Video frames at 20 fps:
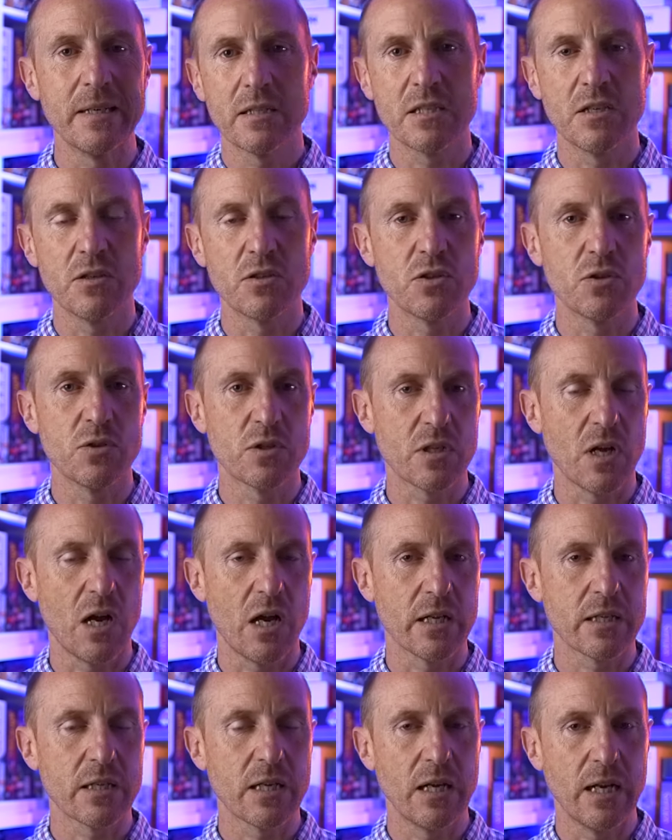since you
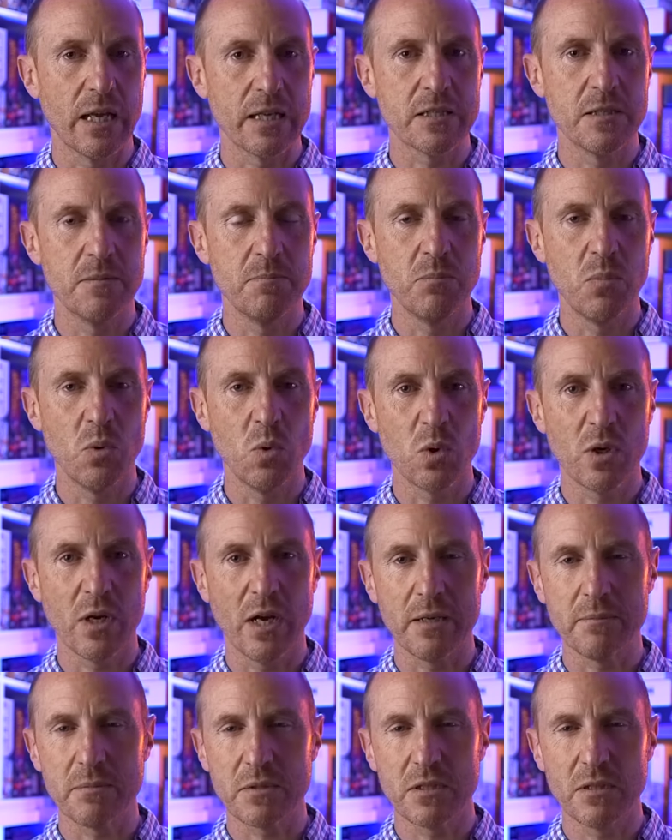started collecting board
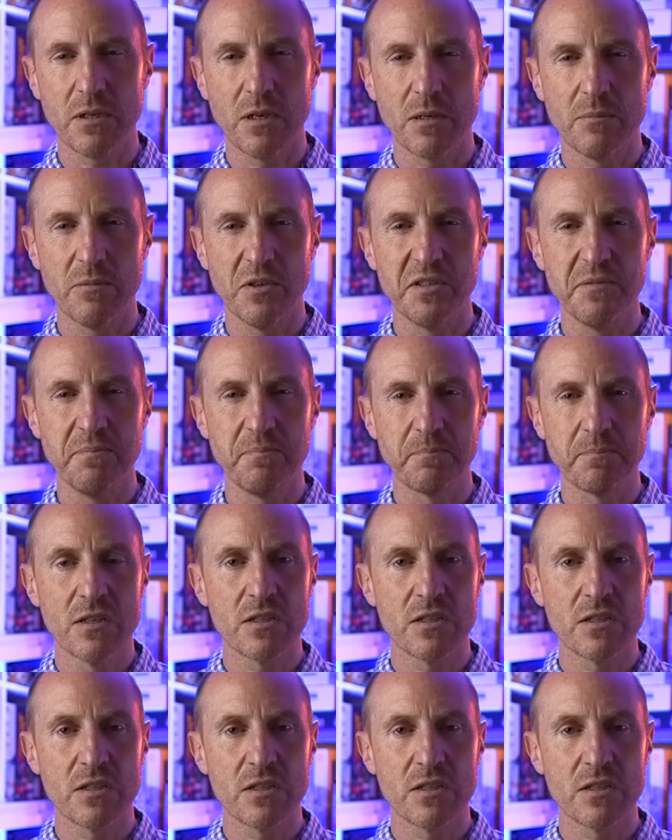games, you know what I mean?